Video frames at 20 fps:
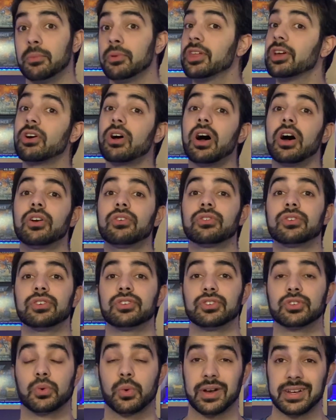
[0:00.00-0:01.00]
They're
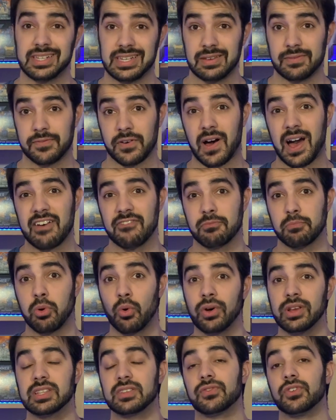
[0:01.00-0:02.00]
125
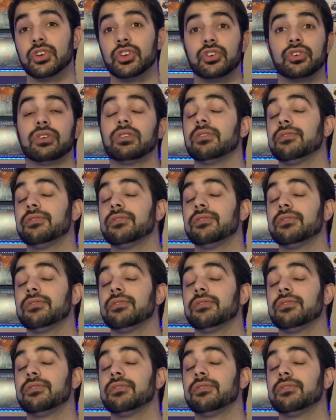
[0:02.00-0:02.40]
points for a unit